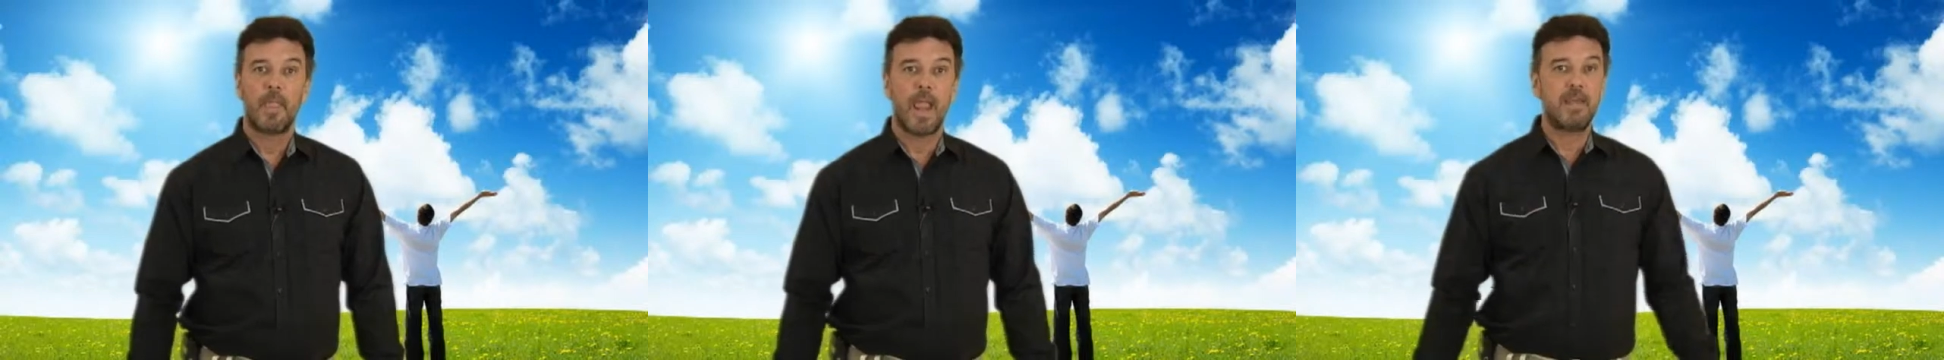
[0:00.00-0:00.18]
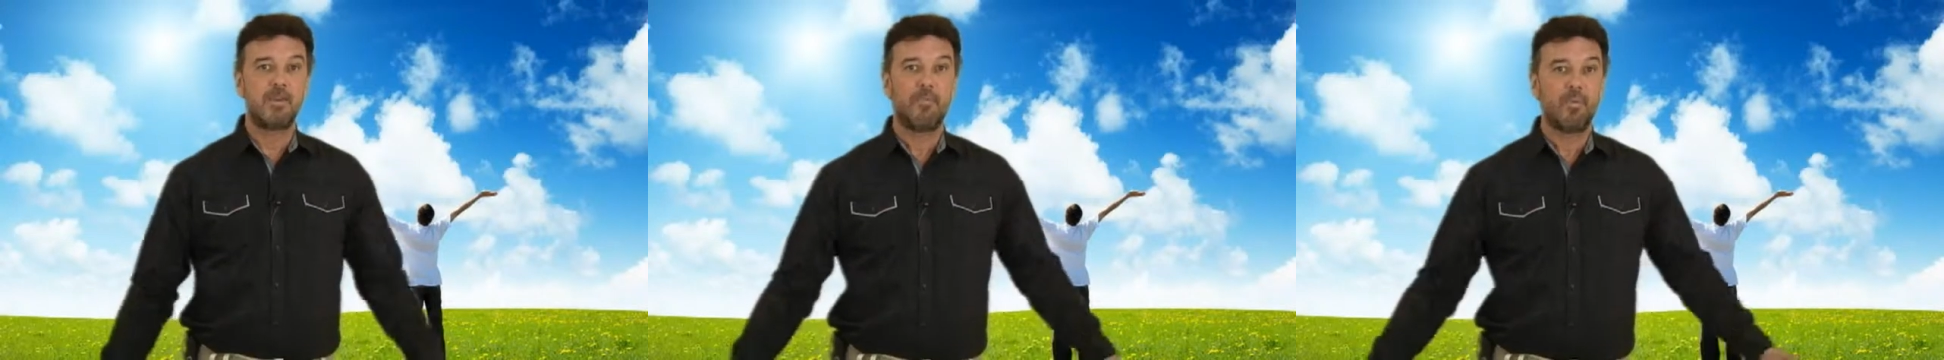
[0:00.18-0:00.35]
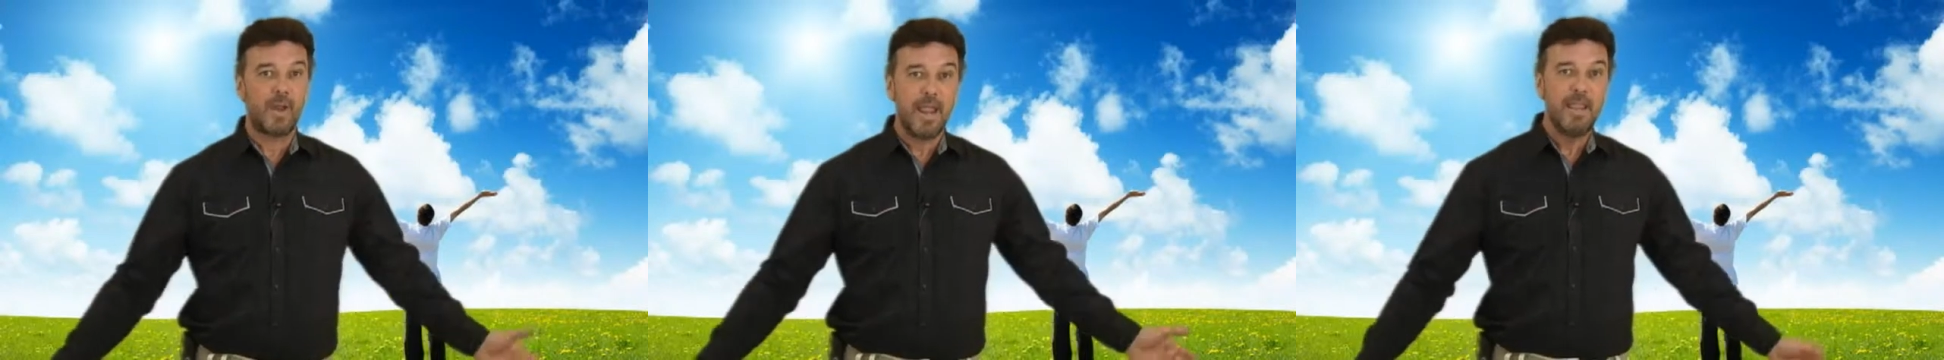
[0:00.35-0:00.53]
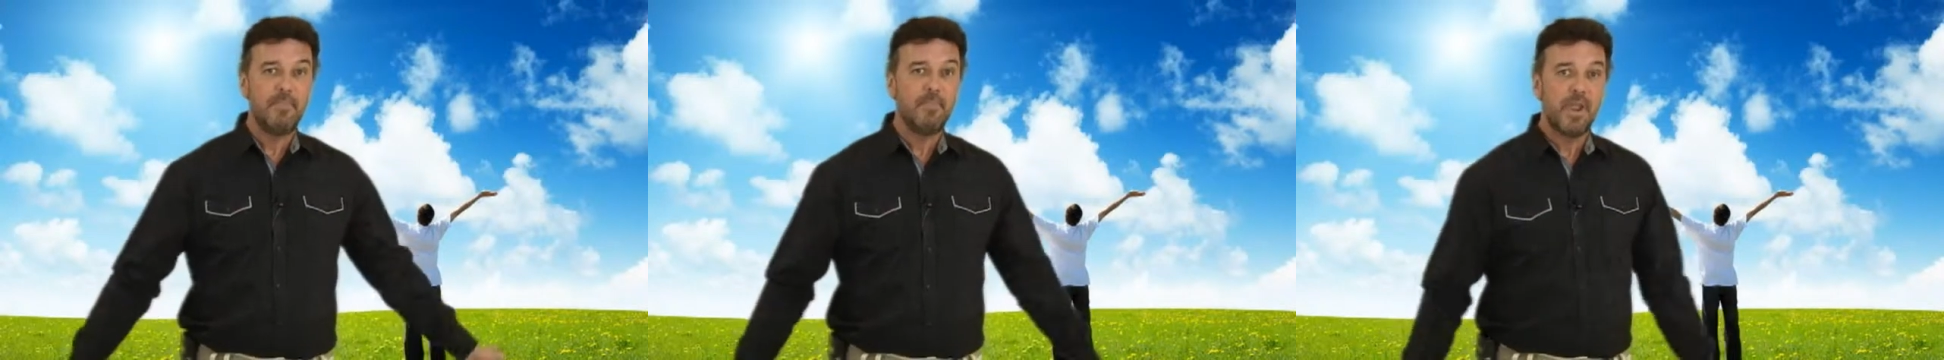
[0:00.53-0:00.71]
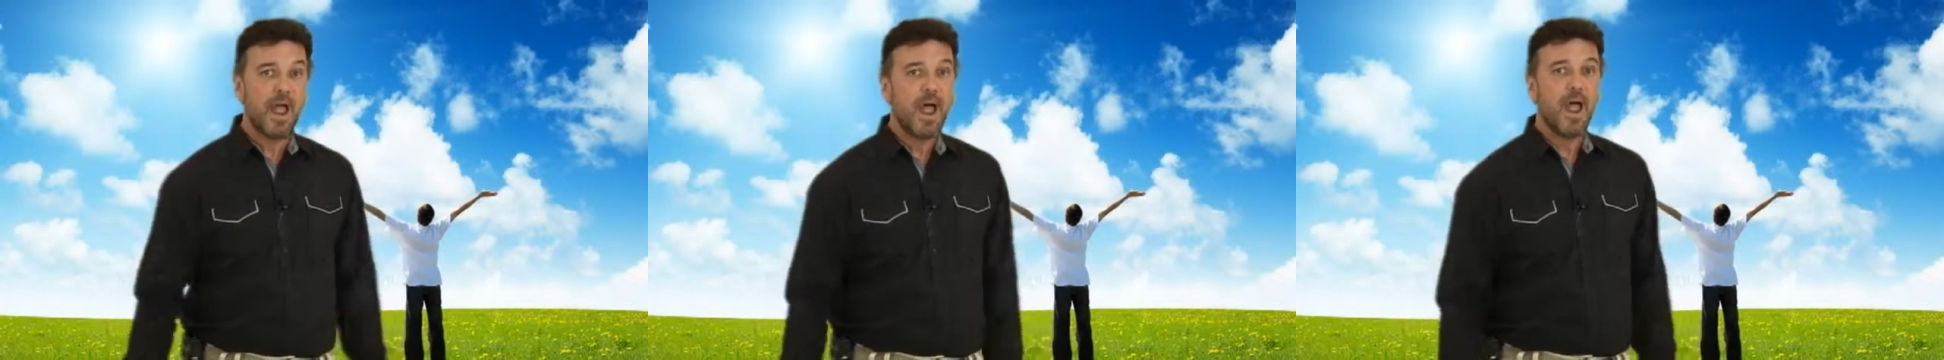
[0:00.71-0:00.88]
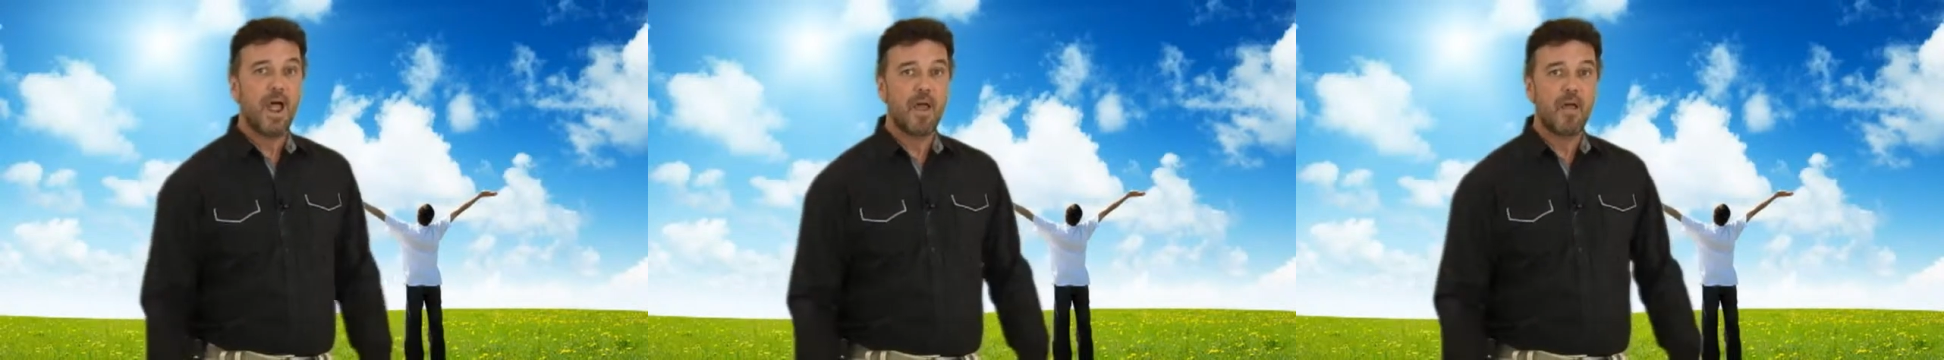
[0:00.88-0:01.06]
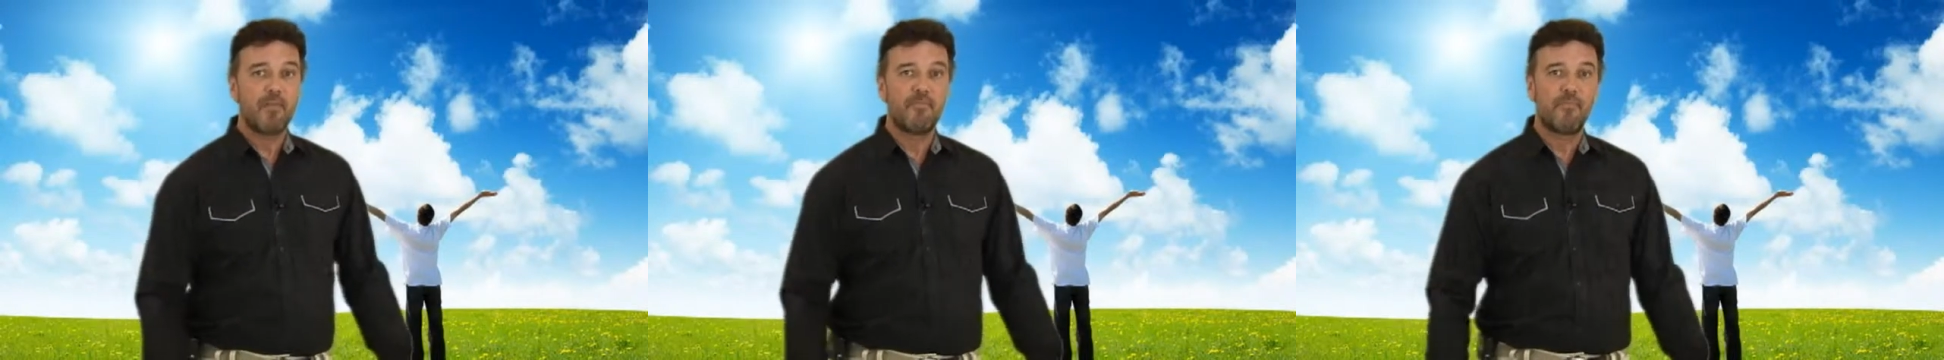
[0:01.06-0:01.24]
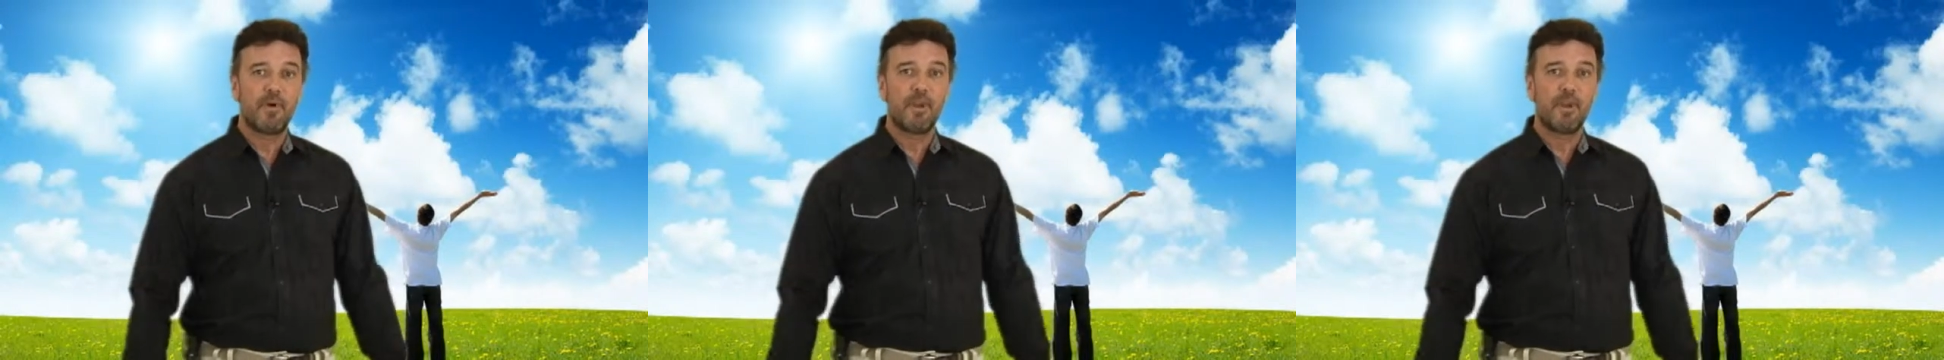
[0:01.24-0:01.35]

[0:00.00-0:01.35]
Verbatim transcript: And to blame God